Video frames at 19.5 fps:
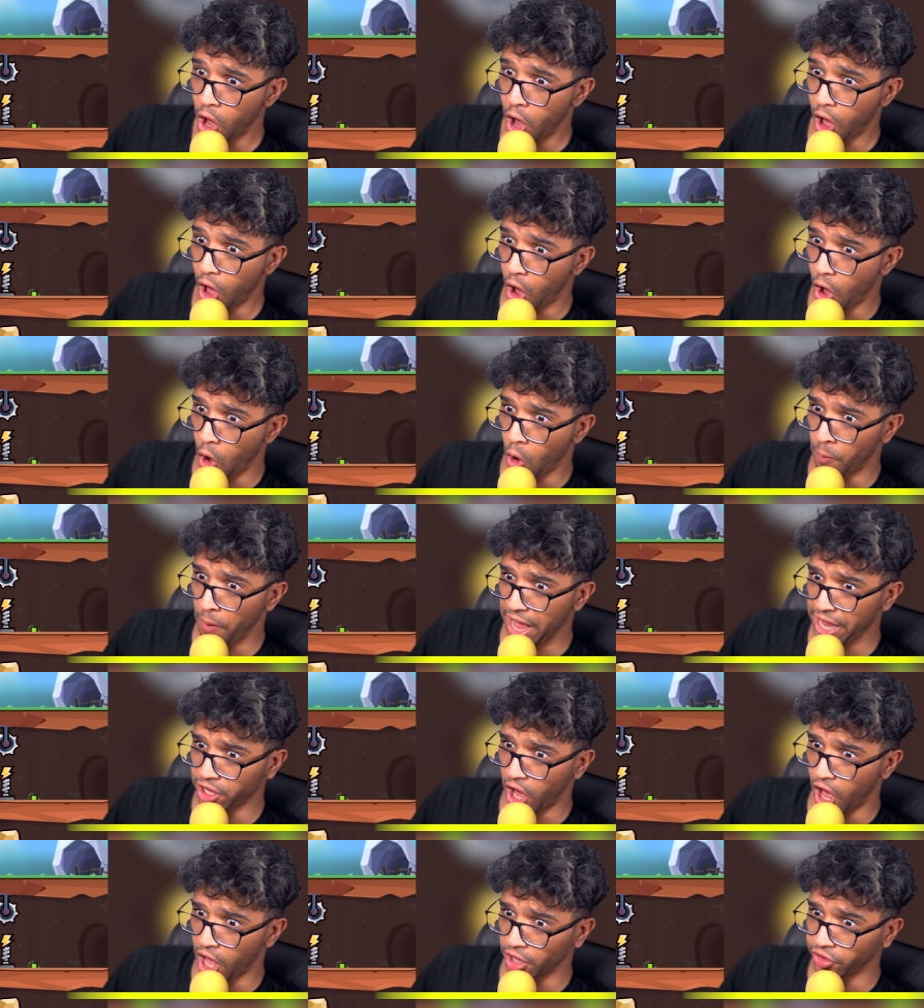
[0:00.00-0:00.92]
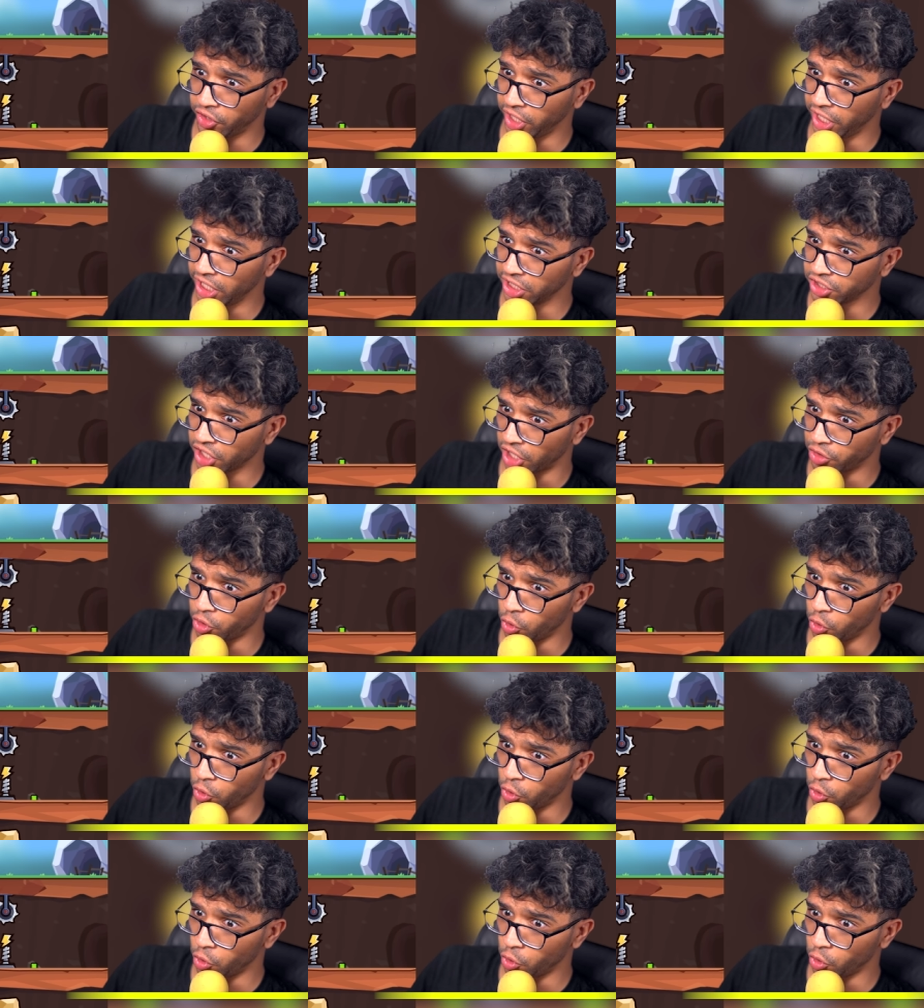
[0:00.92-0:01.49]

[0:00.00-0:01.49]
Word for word: Oh my God, these are